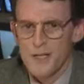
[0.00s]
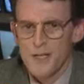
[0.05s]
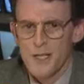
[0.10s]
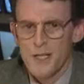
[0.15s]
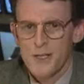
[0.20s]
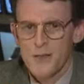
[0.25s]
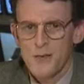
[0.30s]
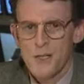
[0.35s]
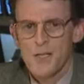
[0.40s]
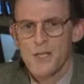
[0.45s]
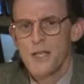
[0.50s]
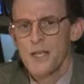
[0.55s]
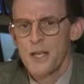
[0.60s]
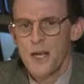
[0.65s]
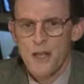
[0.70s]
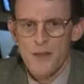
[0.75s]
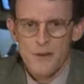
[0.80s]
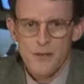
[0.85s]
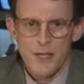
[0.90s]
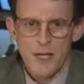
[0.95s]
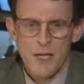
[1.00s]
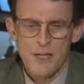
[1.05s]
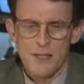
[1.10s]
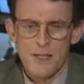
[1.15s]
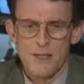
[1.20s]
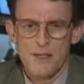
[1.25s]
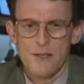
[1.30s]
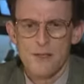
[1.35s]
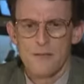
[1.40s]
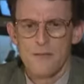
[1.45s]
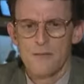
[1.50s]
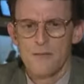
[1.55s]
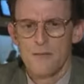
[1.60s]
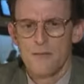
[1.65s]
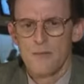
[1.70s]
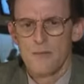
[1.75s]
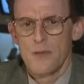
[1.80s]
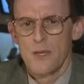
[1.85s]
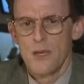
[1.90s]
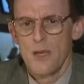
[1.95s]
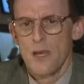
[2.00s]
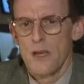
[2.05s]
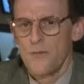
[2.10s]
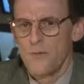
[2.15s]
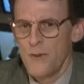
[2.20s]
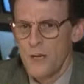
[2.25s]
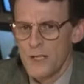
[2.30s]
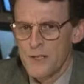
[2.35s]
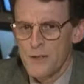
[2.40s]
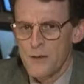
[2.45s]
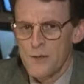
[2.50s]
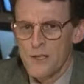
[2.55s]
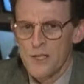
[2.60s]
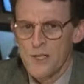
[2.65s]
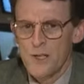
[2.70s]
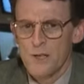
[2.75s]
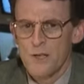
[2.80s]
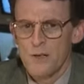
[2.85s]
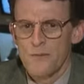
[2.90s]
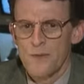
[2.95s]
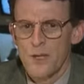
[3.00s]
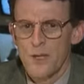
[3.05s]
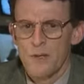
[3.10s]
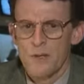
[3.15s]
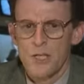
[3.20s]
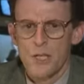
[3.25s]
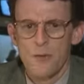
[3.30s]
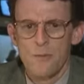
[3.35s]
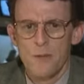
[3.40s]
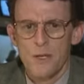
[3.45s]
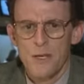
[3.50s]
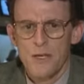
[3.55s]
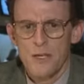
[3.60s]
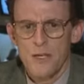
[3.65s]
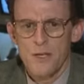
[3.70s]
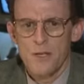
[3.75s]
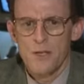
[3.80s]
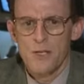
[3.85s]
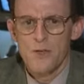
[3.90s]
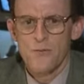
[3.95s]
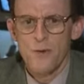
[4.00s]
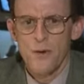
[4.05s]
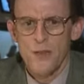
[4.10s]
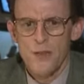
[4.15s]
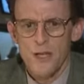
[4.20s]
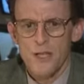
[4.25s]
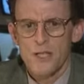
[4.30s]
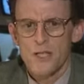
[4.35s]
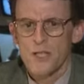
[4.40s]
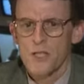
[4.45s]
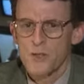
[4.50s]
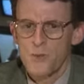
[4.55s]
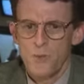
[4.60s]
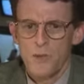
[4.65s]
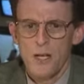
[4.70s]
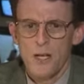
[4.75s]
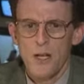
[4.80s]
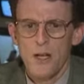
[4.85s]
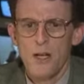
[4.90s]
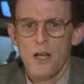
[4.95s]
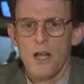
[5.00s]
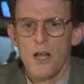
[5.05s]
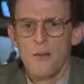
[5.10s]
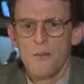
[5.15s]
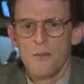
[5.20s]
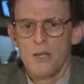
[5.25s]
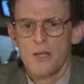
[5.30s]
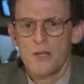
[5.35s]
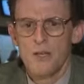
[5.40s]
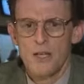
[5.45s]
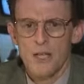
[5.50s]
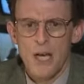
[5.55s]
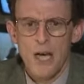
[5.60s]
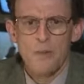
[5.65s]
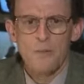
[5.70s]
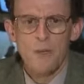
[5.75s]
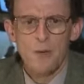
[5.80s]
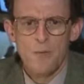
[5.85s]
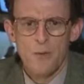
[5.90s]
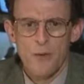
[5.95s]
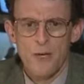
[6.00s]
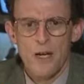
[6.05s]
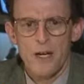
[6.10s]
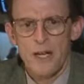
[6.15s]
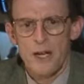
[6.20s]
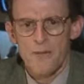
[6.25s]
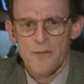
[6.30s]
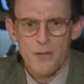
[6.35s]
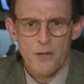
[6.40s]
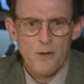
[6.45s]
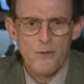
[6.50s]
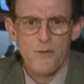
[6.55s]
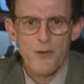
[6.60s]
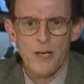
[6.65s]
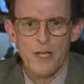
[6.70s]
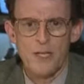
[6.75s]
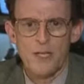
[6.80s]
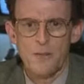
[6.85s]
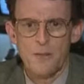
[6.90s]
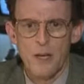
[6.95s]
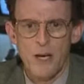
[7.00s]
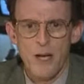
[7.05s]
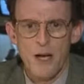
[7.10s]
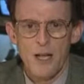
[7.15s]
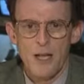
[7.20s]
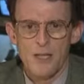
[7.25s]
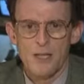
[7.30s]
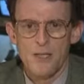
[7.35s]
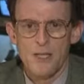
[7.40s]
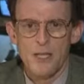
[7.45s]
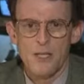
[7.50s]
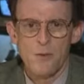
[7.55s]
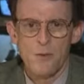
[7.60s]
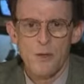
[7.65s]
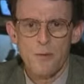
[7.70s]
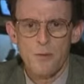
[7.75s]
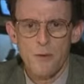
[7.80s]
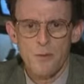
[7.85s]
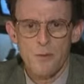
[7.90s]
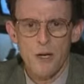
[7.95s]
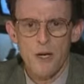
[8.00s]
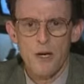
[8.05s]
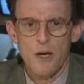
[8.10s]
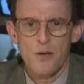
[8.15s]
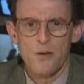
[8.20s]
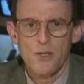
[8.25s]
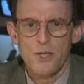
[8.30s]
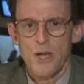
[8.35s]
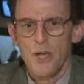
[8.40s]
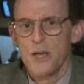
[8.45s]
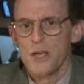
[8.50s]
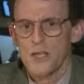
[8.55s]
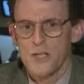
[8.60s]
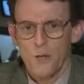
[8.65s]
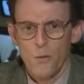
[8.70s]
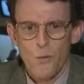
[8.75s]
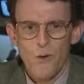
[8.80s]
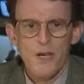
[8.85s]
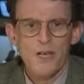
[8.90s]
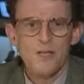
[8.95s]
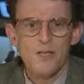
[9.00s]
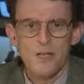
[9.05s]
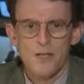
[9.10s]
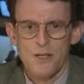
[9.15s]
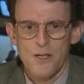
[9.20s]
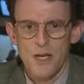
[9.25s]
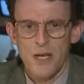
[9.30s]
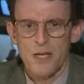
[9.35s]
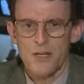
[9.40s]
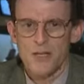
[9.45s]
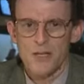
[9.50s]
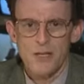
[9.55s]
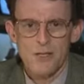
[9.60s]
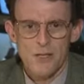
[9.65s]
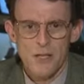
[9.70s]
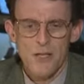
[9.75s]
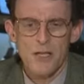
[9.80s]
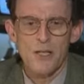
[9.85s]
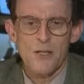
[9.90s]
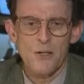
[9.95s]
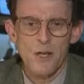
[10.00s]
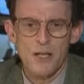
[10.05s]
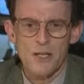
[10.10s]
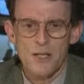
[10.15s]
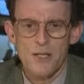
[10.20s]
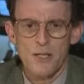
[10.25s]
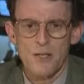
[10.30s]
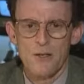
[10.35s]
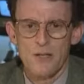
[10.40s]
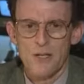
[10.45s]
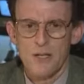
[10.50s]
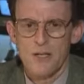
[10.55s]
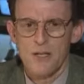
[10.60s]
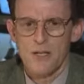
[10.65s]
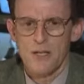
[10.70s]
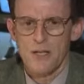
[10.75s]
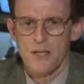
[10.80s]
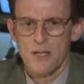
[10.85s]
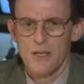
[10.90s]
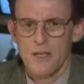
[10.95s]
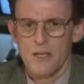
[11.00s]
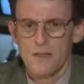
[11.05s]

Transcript: interest, the other doesn't. Federal Reserve notes could be used for this as well, but could not be printed after the Fed's abolished as we propose, so we suggest using U.S. notes instead.